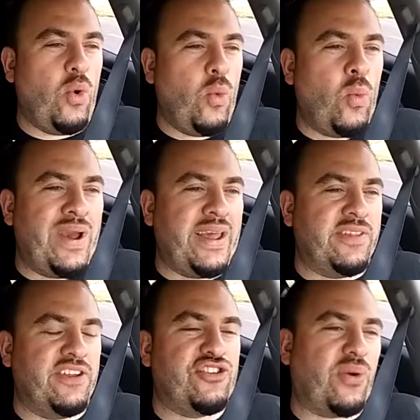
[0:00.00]
when
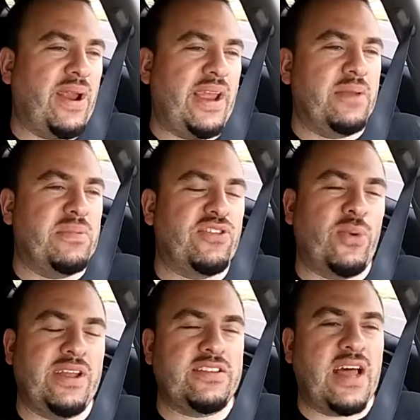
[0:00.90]
the trade
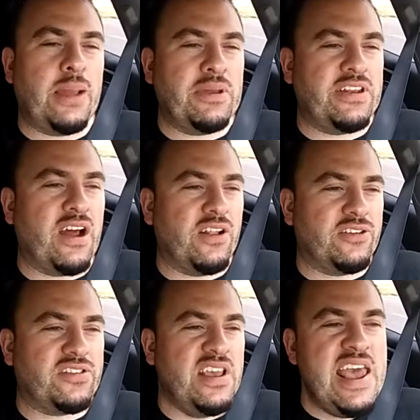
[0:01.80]
between time and
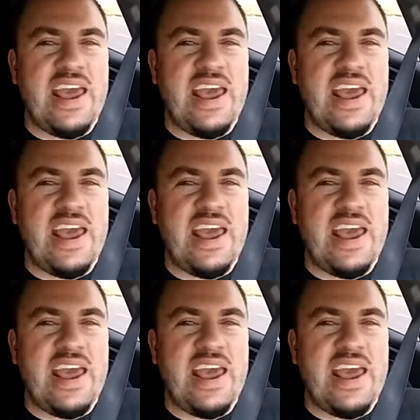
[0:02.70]
dollars